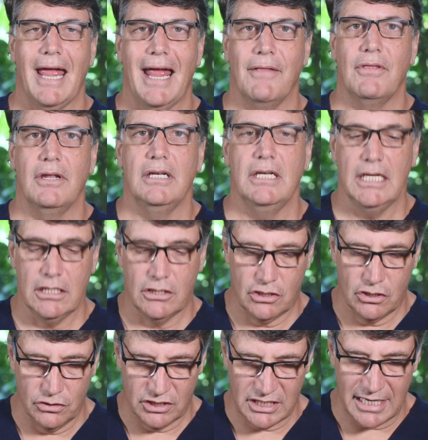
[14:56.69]
and the need
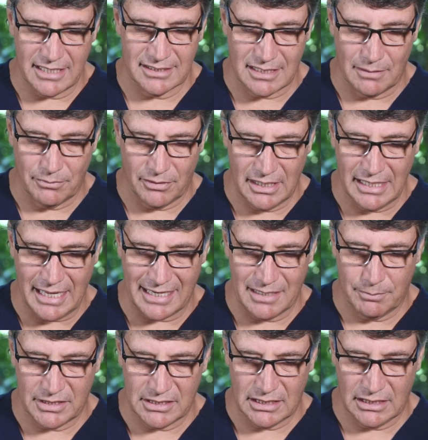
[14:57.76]
to say something at
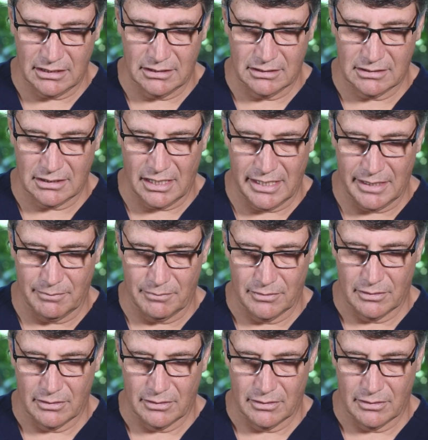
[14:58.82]
a particular time.